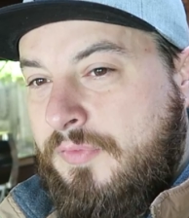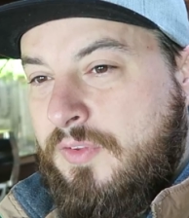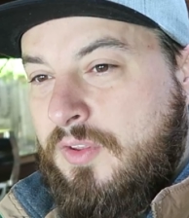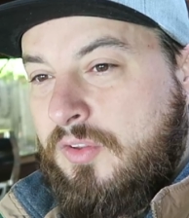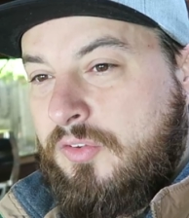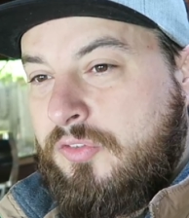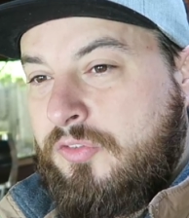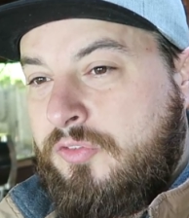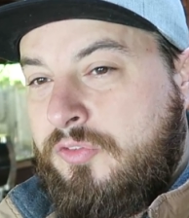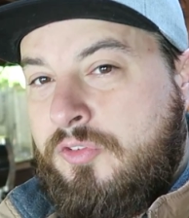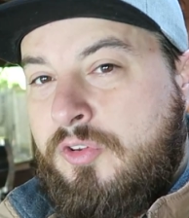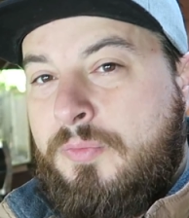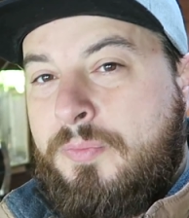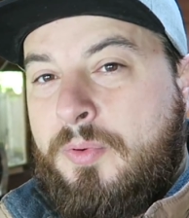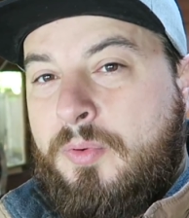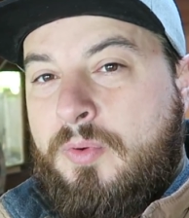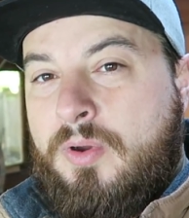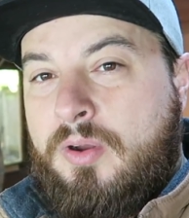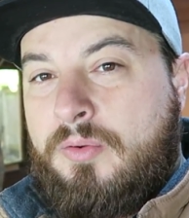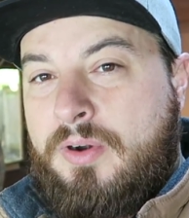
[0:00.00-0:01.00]
feel
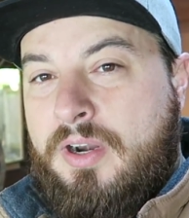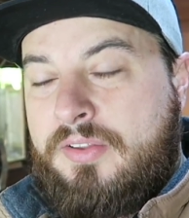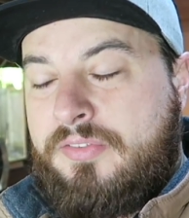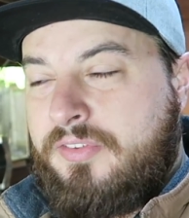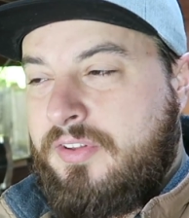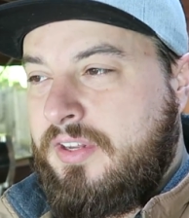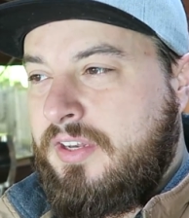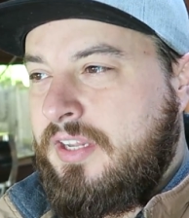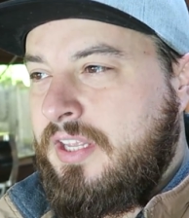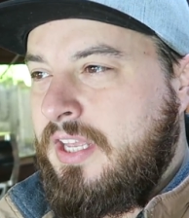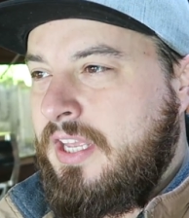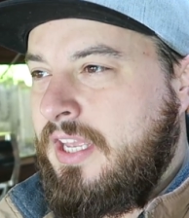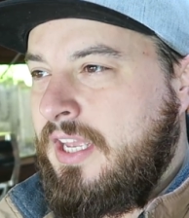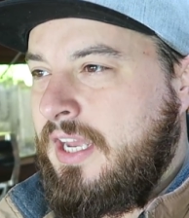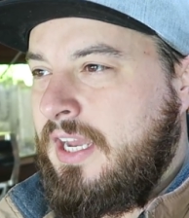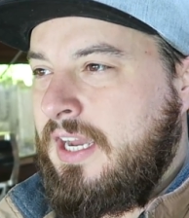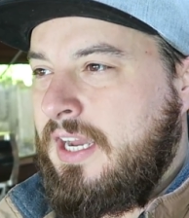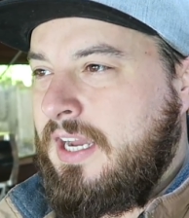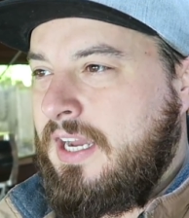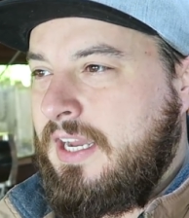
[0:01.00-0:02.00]
super well rested.
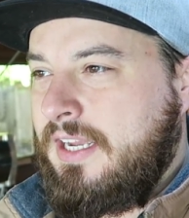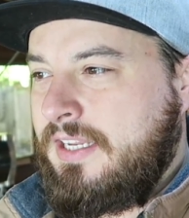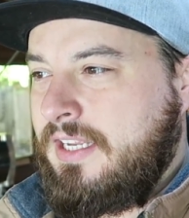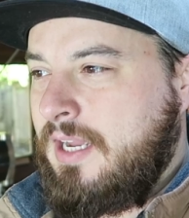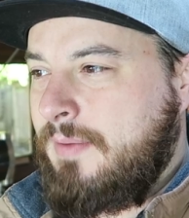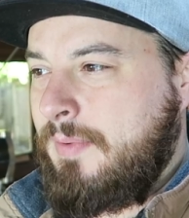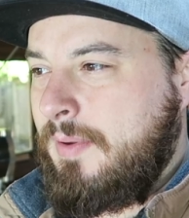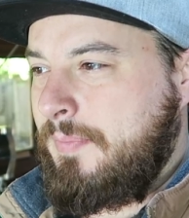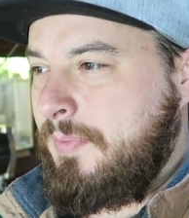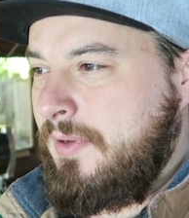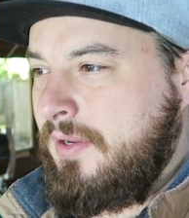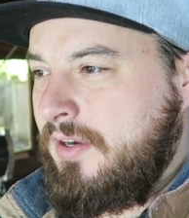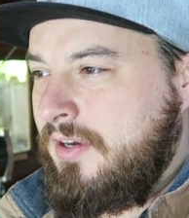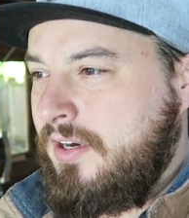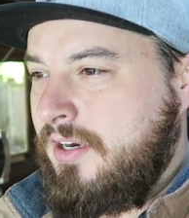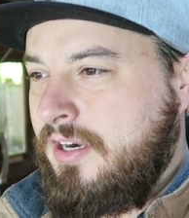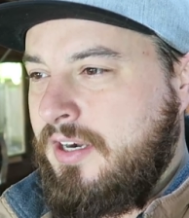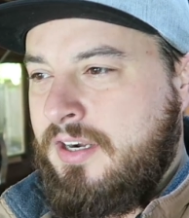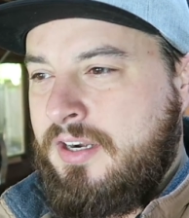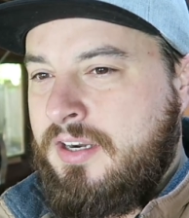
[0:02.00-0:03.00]
Uh, come up
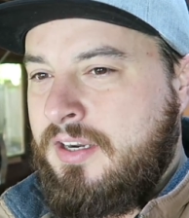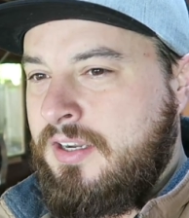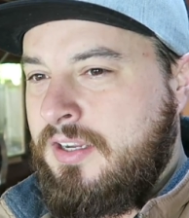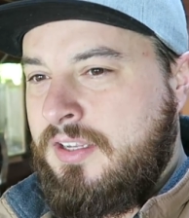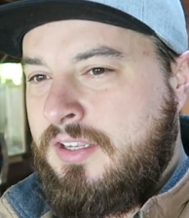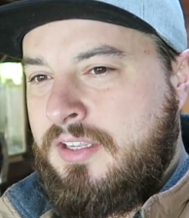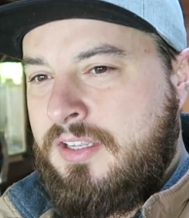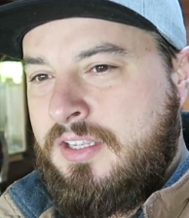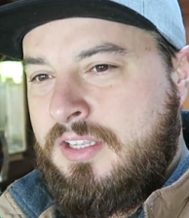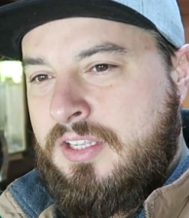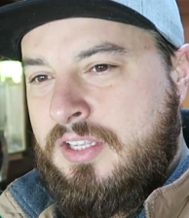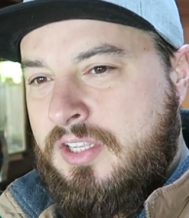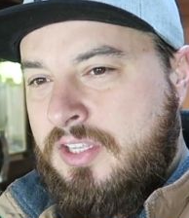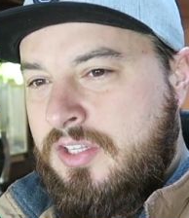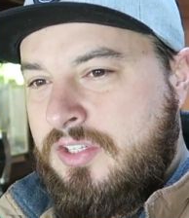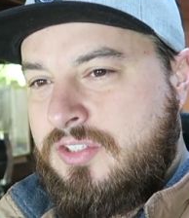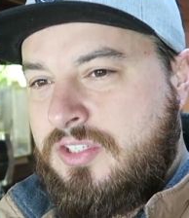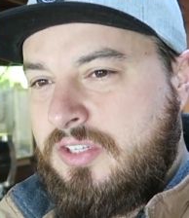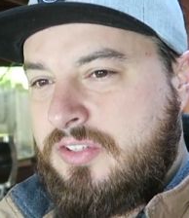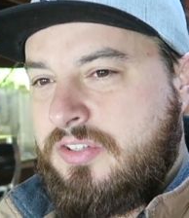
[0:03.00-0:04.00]
here
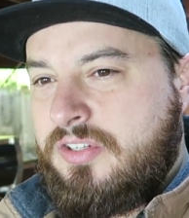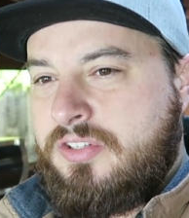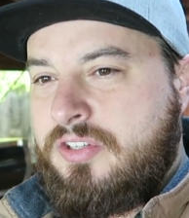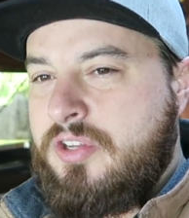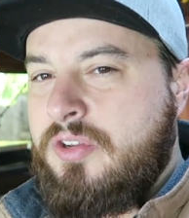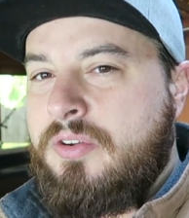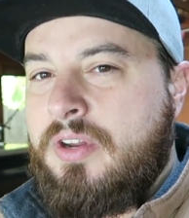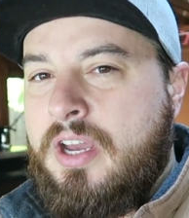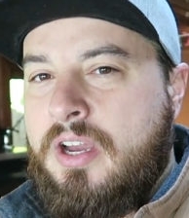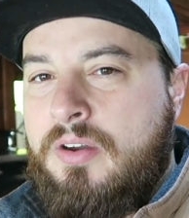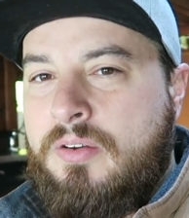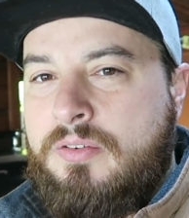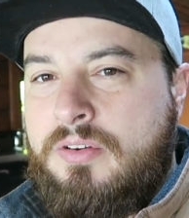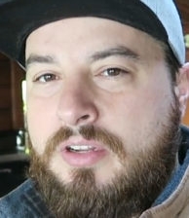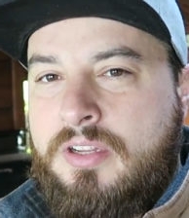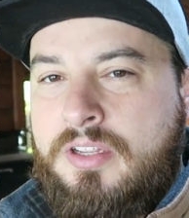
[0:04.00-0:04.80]
just to tune out,